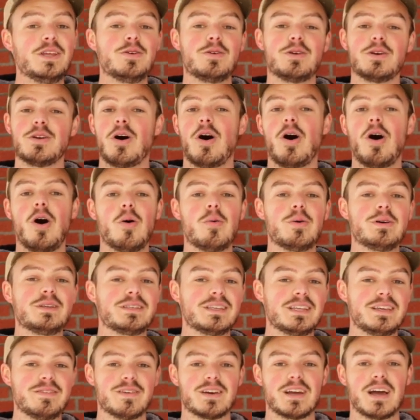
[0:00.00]
You can
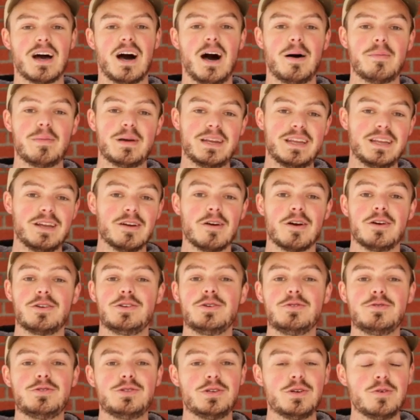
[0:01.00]
always leave a comment here on
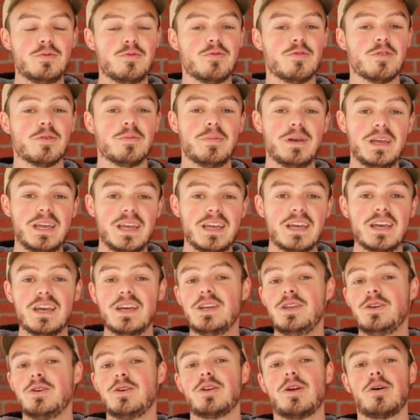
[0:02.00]
YouTube for me.
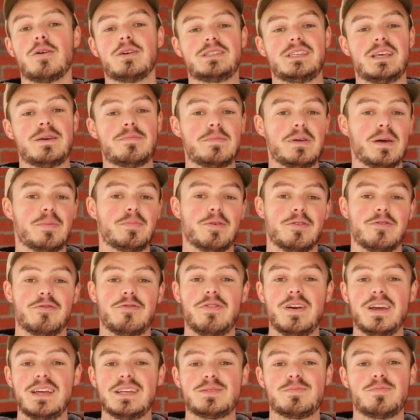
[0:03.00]
You can always hit me up on
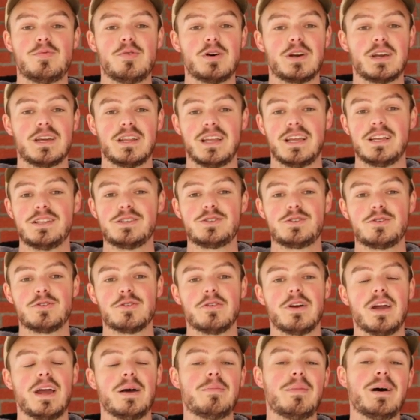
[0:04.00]
Facebook and
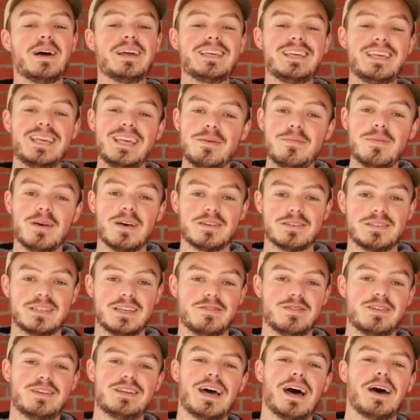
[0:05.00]
Instagram. My email's
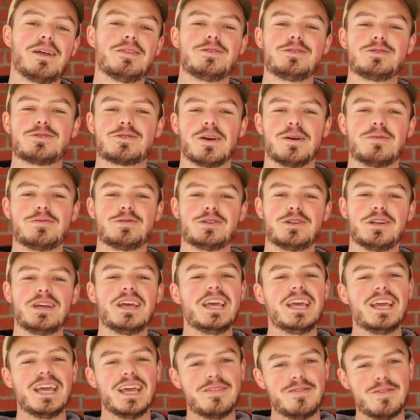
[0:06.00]
even down in the description
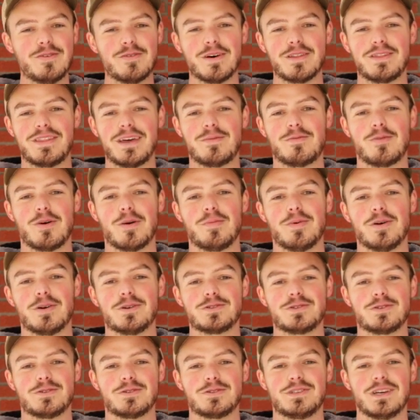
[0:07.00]
if you want that more
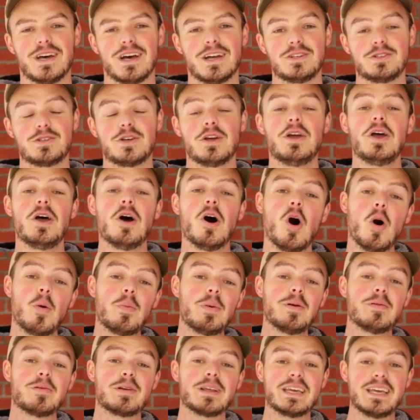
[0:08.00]
personal touch. Hope
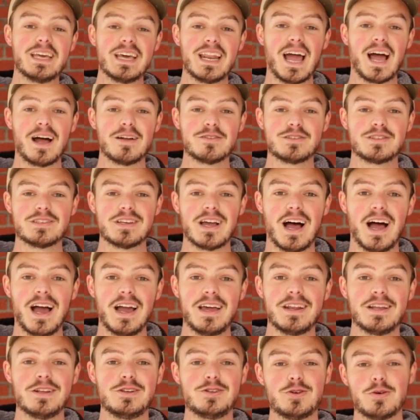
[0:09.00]
you're able to get
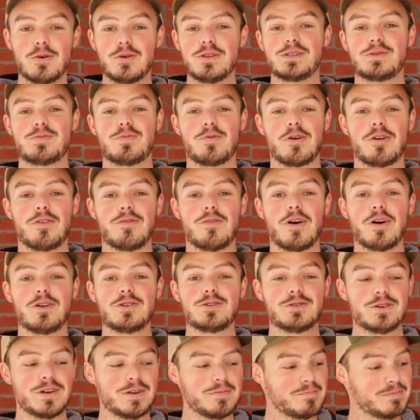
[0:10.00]
outside, enjoy the sport of
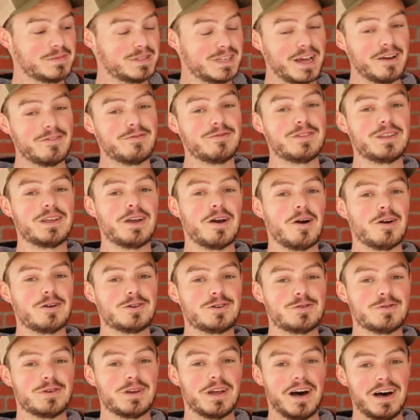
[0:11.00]
archery, definitely
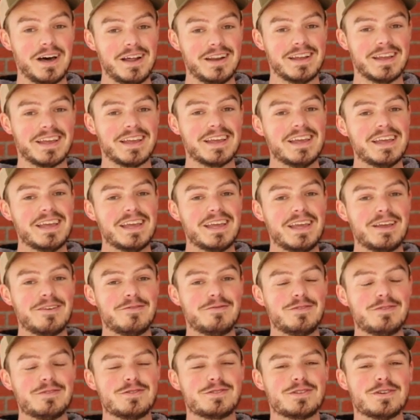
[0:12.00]
archery hunting
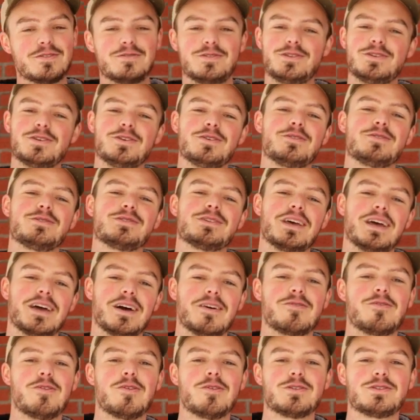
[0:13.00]
if you so choose.
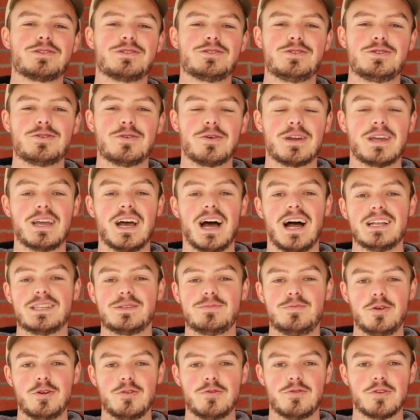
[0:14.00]
Of course, enjoy God's
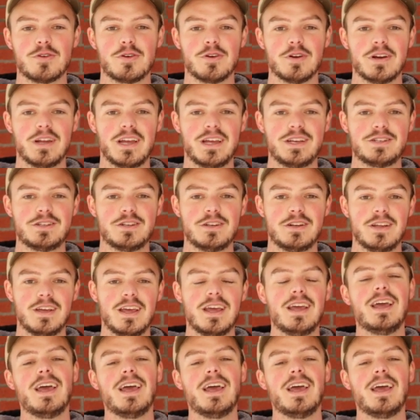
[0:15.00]
beautiful creation,